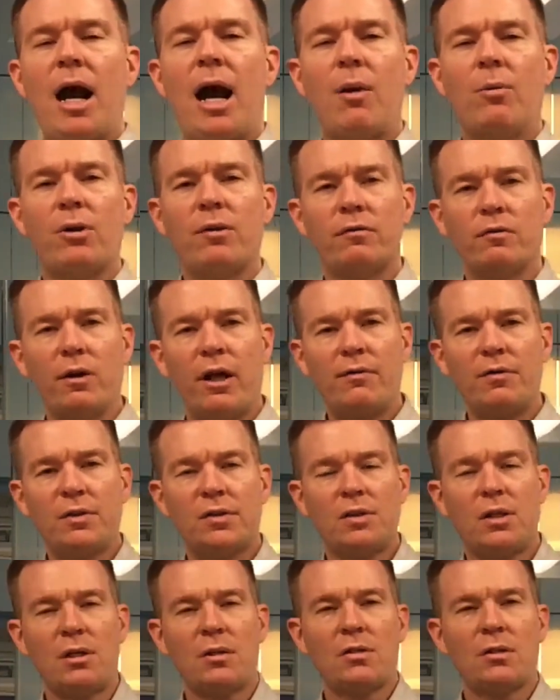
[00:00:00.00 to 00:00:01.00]
I would have loved to
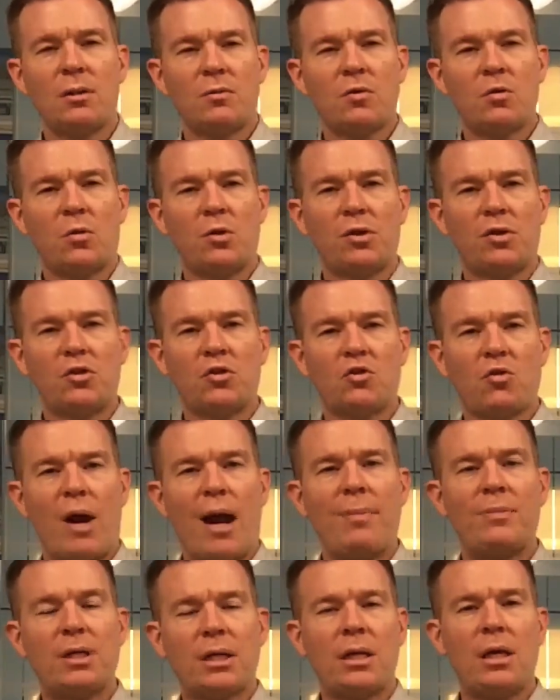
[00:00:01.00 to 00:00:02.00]
seen some sort of
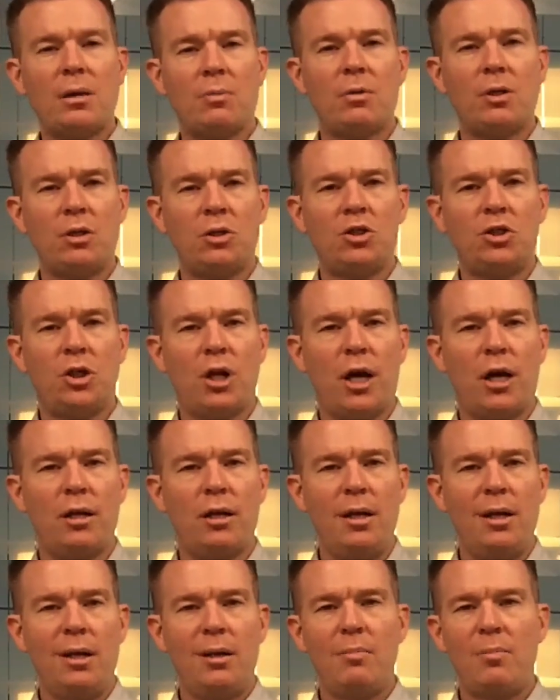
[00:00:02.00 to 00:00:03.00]
strap to keep this shut,
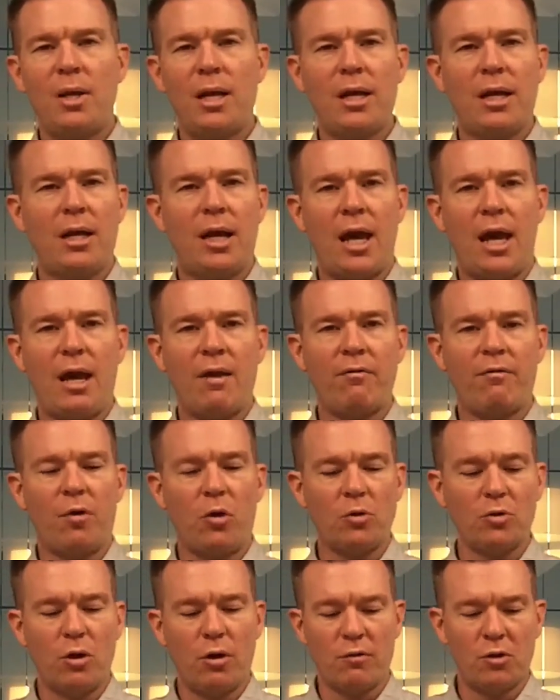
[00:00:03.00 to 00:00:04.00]
be it a
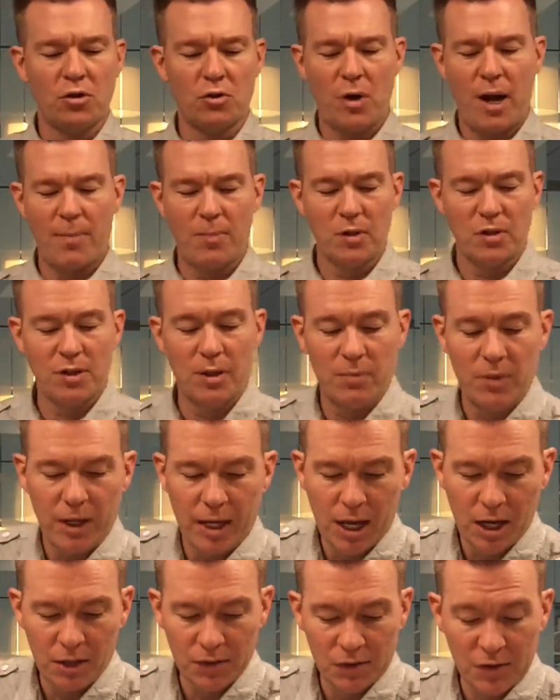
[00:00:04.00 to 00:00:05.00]
fold-over strap or
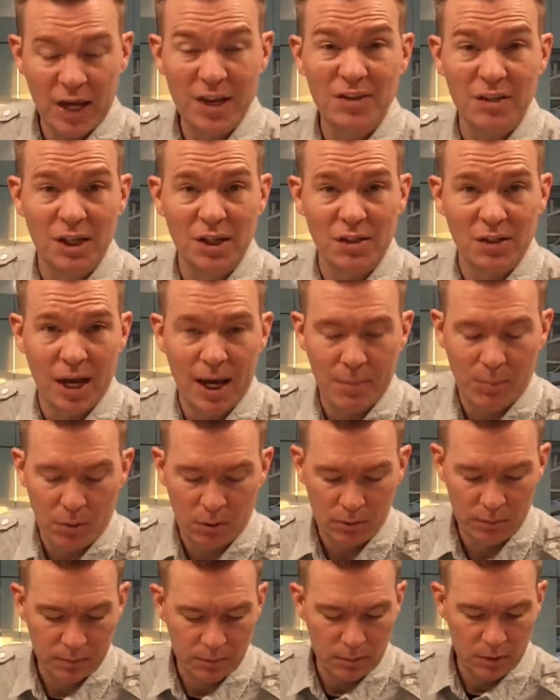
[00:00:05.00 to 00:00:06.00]
something else. As an
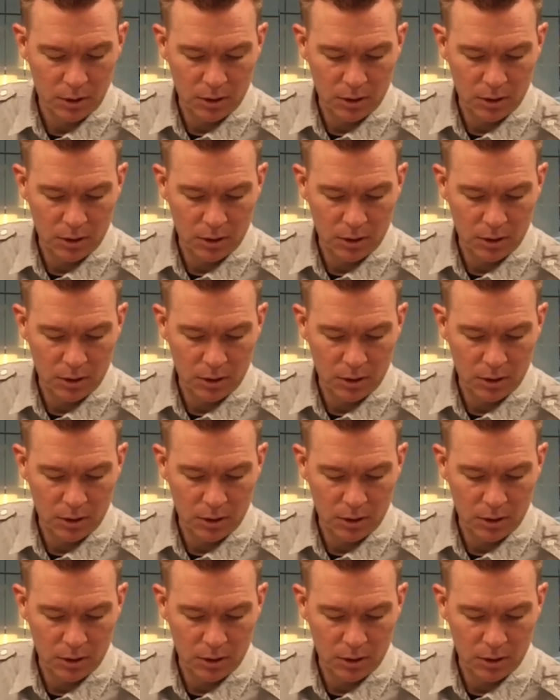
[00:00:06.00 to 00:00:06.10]
example,